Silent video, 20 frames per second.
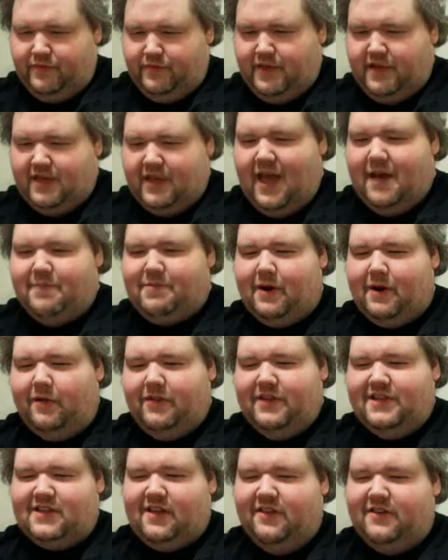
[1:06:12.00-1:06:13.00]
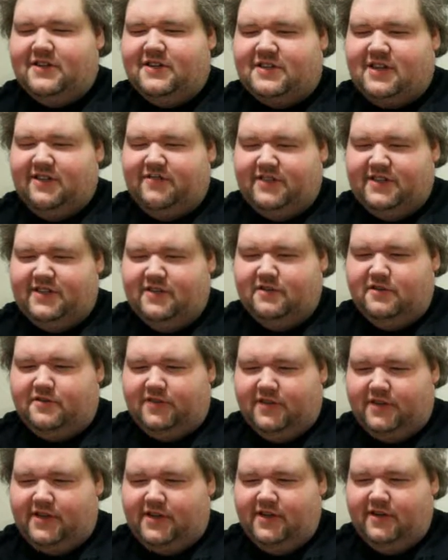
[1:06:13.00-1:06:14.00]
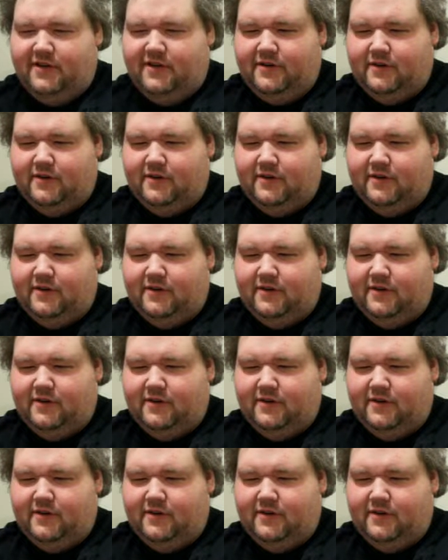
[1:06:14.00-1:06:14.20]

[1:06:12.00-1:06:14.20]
yeah, but all this other stuff is useful too.